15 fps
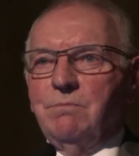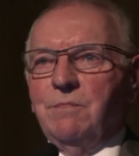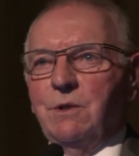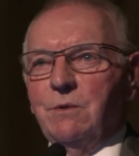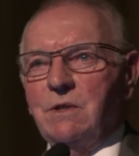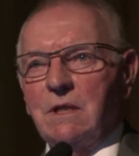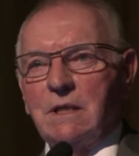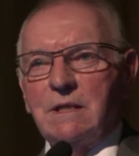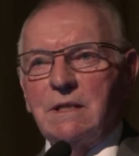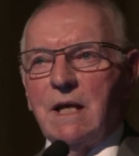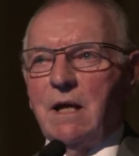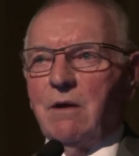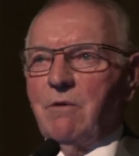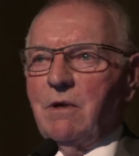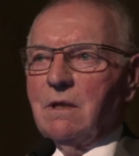
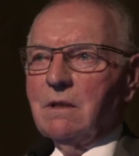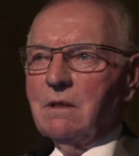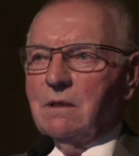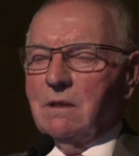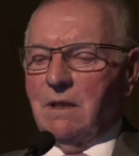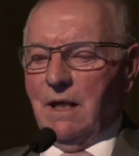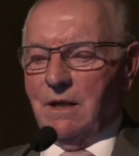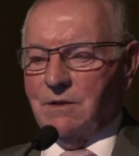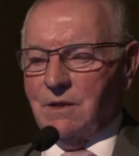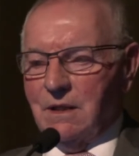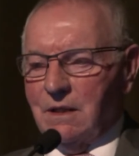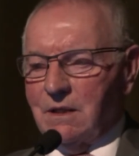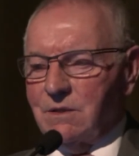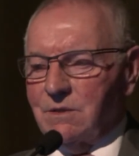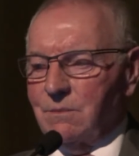utilitarian
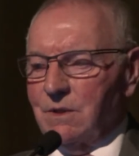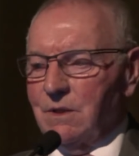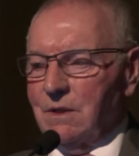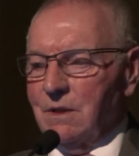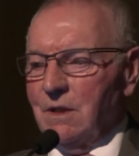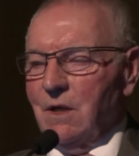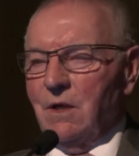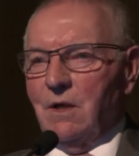ethics, with a